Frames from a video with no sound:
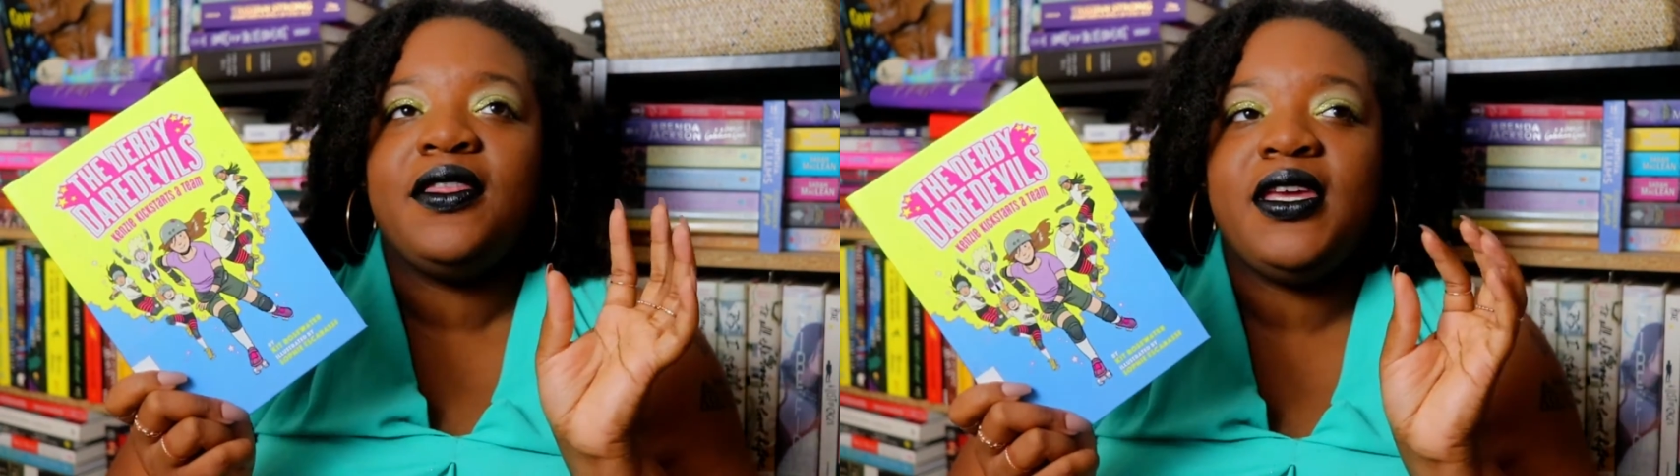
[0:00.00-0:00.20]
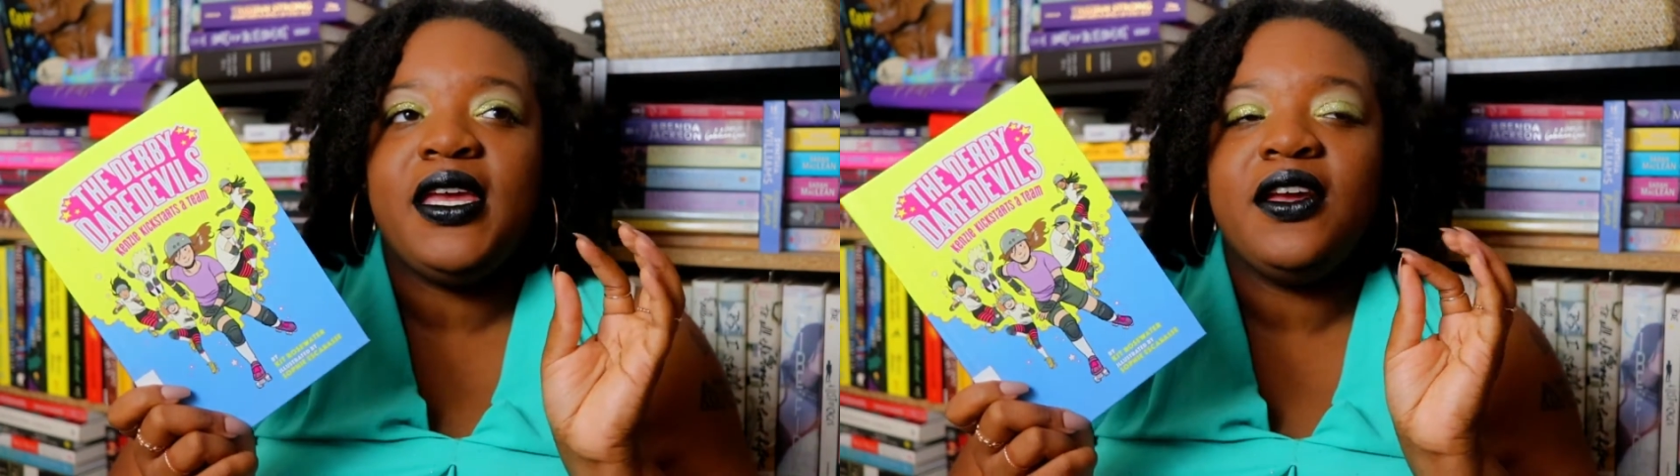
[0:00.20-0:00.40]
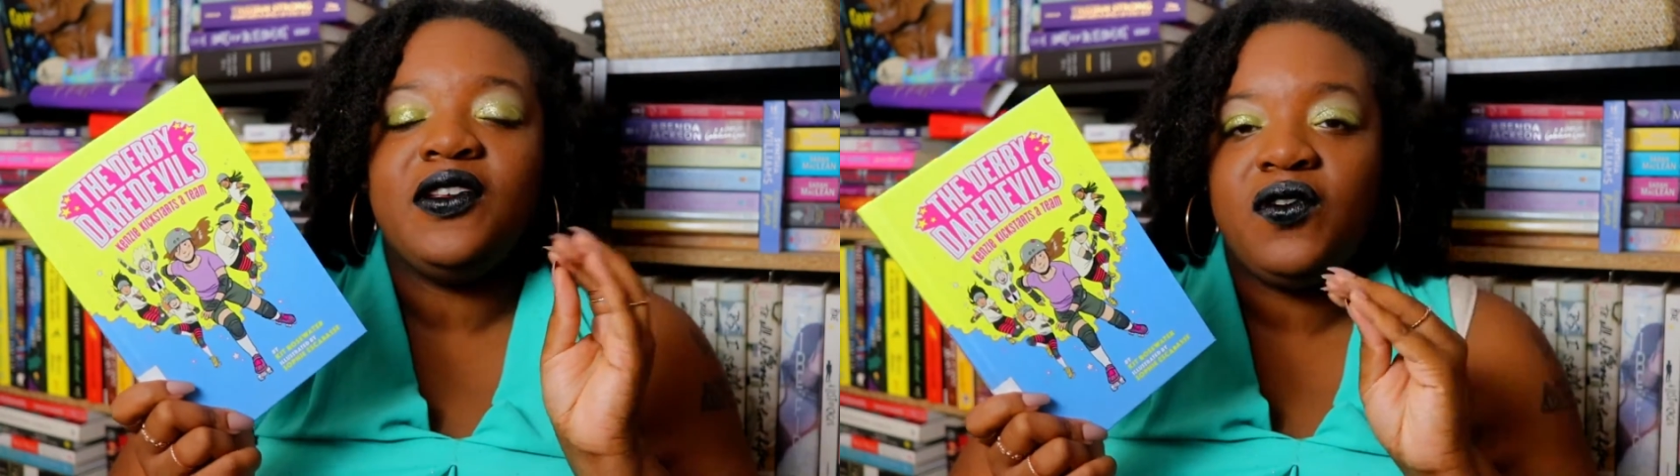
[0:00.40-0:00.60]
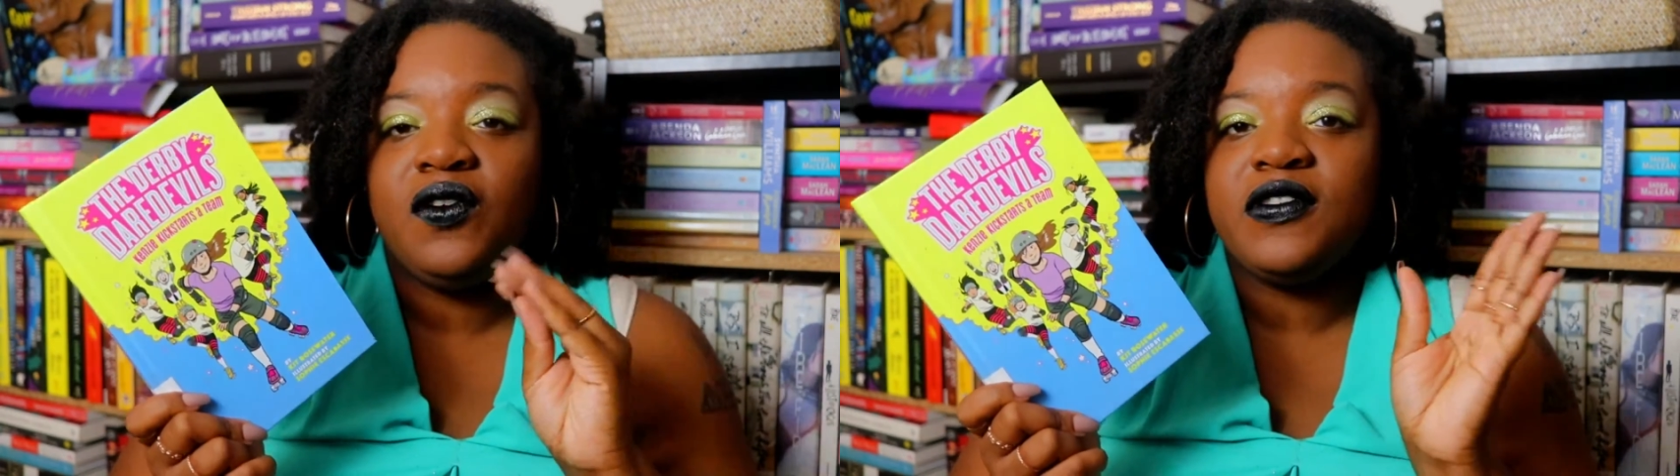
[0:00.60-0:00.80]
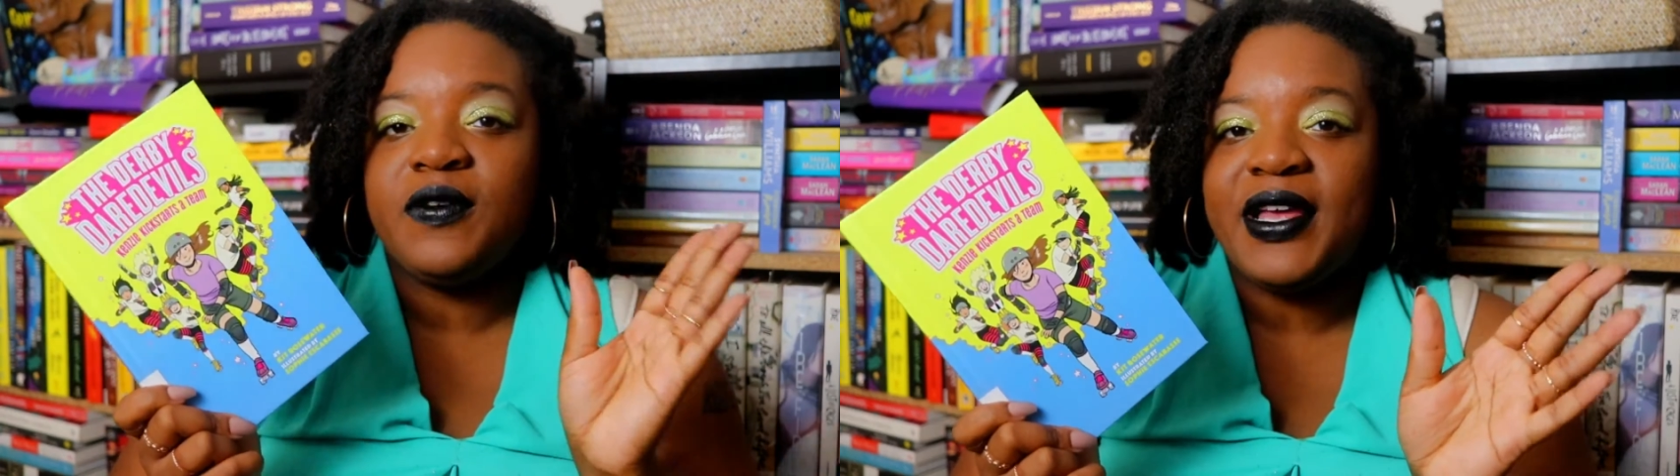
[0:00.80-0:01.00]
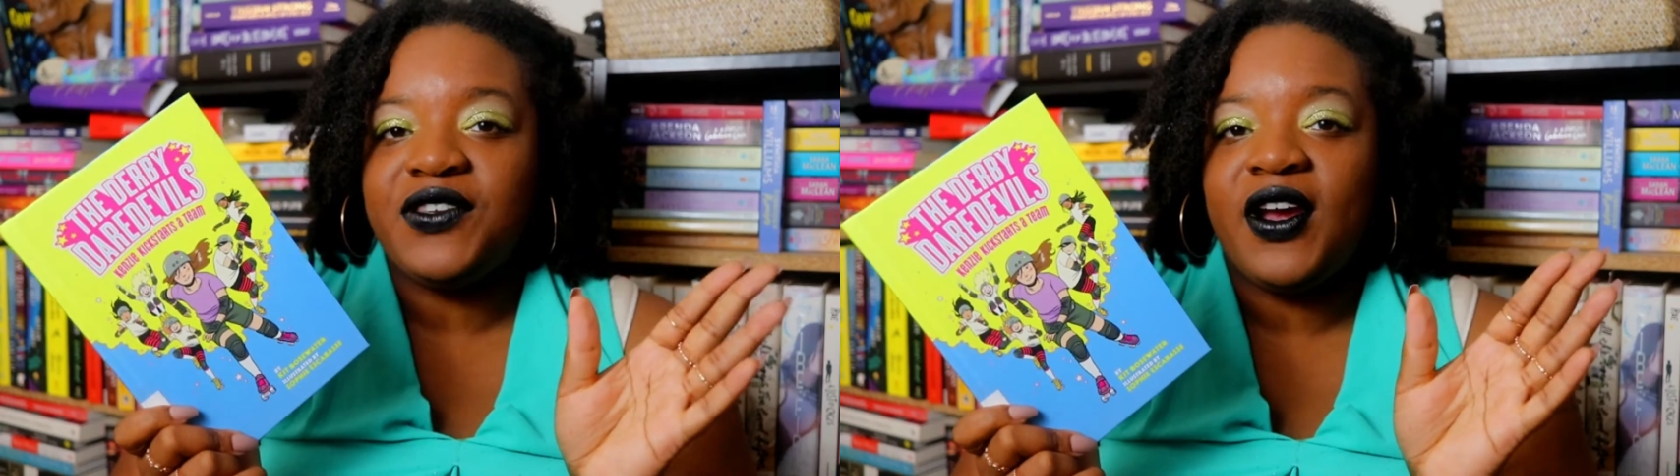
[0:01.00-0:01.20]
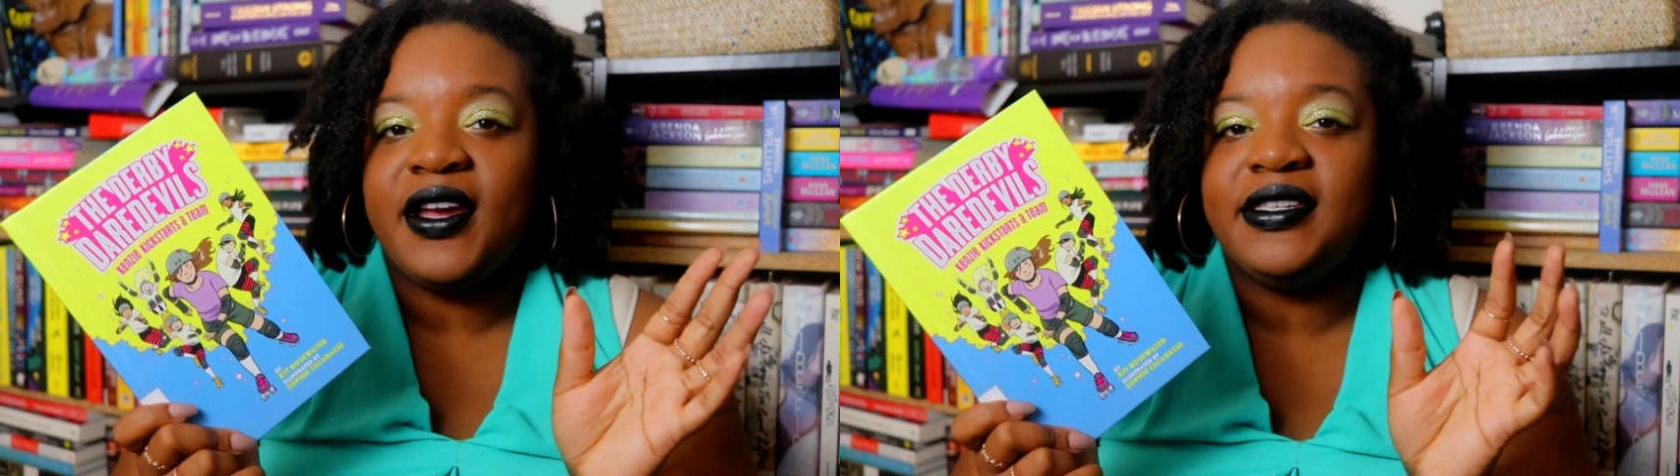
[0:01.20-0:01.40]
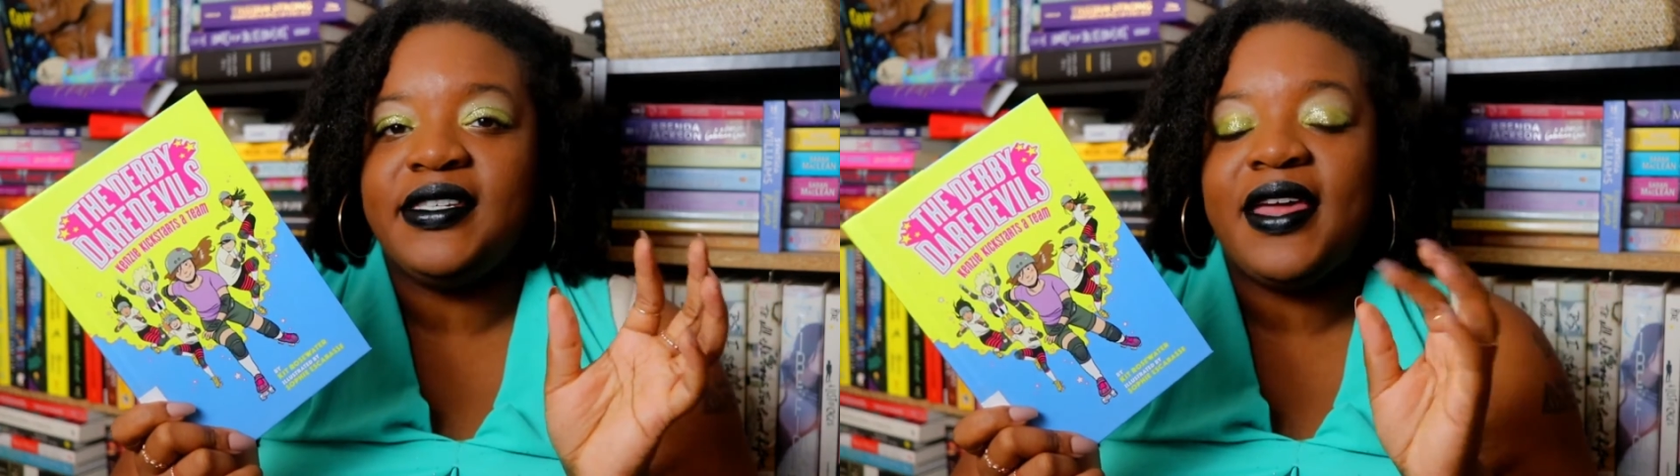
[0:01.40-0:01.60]
the two girls are best
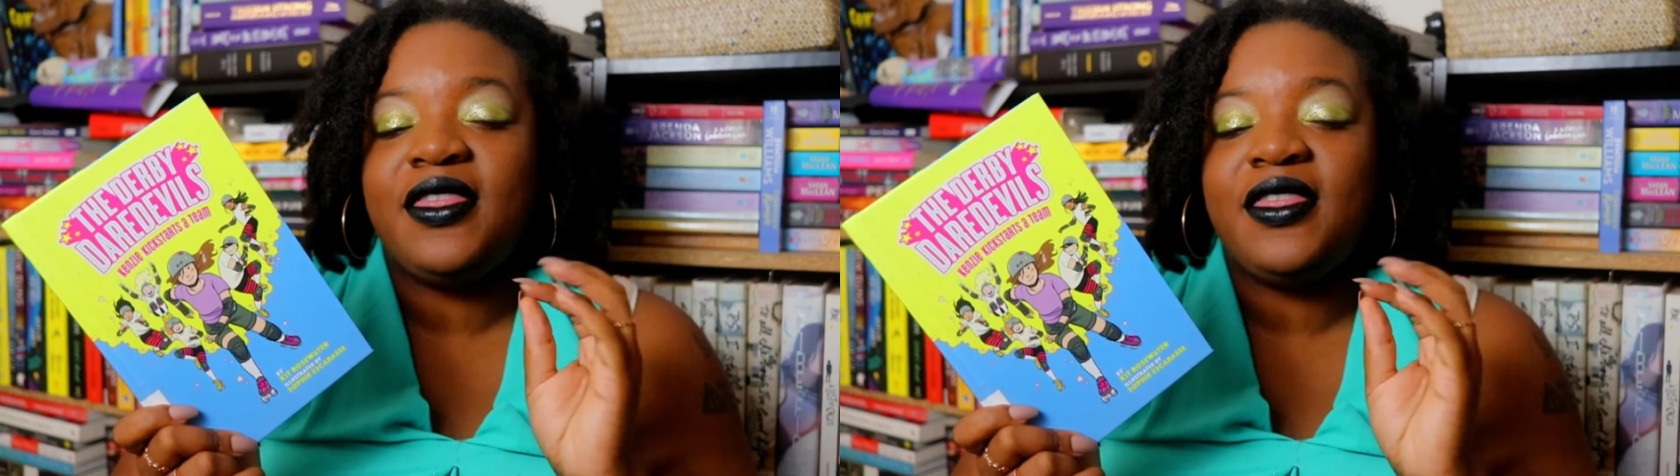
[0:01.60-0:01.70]
friends